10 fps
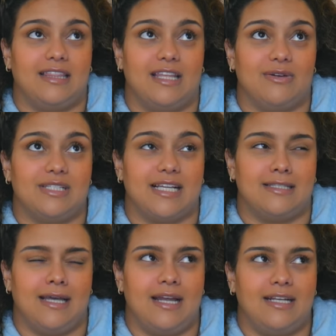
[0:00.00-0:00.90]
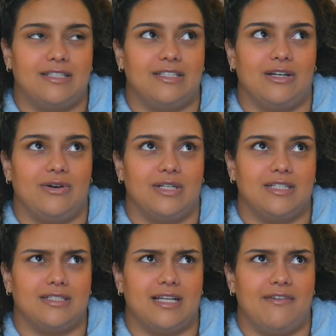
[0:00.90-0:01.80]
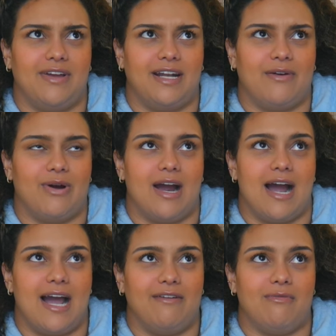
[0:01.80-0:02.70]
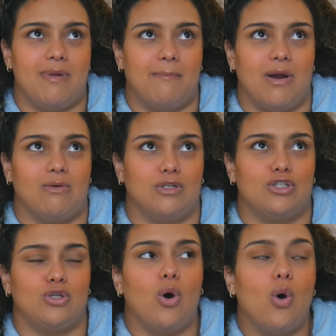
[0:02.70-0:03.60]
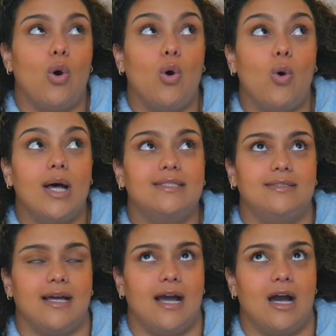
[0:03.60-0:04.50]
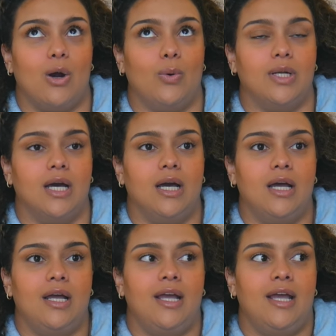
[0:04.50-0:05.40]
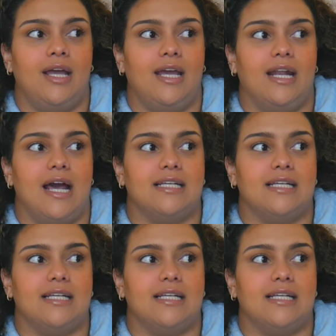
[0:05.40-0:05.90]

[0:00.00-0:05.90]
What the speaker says: There's like 10 years ago or 7 where I remember I was so down, and I